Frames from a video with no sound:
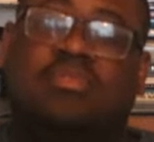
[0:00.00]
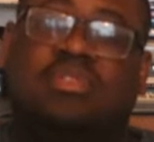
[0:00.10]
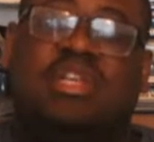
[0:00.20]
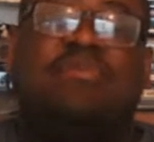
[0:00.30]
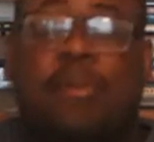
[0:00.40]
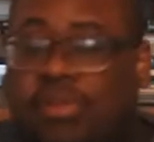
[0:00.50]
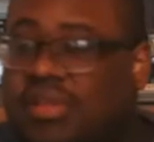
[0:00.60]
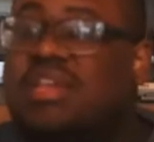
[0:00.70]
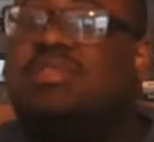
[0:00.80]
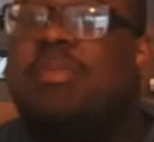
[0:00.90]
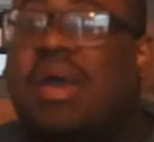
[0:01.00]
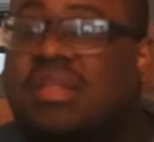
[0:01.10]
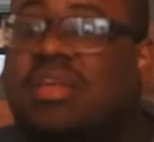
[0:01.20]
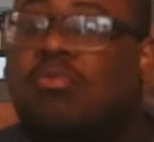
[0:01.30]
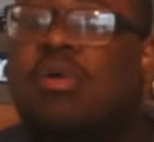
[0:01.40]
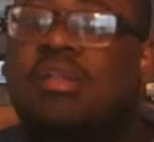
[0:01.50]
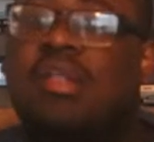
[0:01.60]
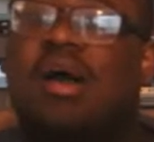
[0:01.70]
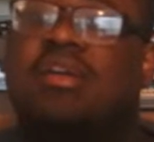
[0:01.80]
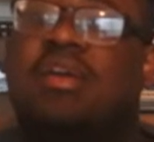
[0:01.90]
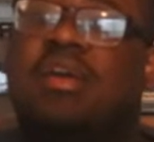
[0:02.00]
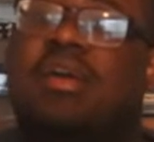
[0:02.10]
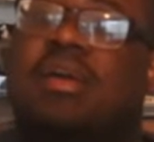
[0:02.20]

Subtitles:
Chief of Police Matt Lee Whitlock,